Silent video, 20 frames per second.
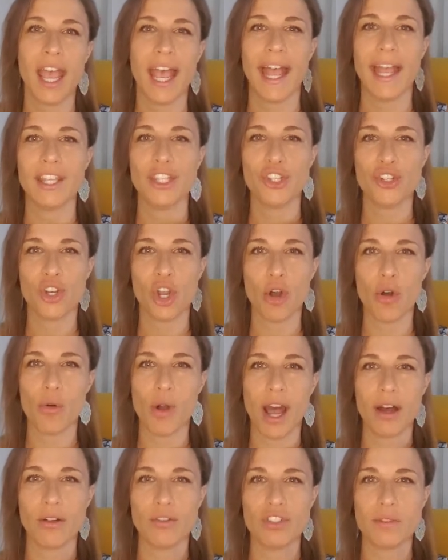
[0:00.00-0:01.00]
and you know
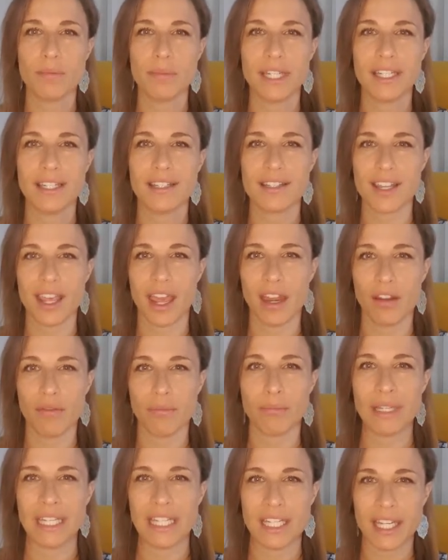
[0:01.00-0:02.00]
how to be this kind of
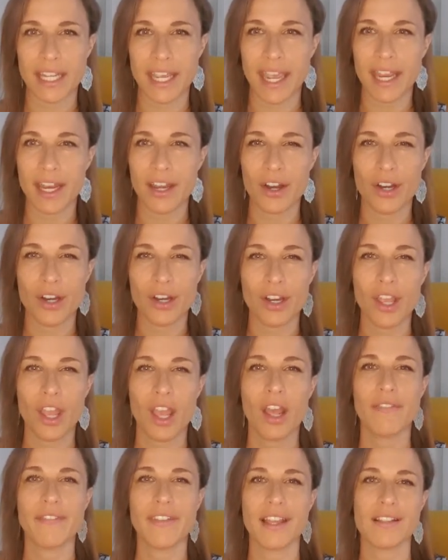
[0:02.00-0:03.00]
mediator
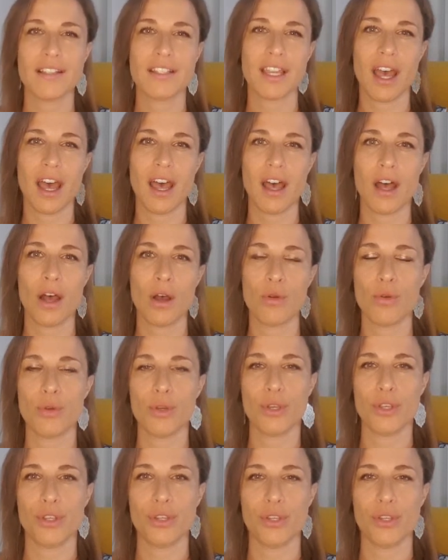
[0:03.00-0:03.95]
that's how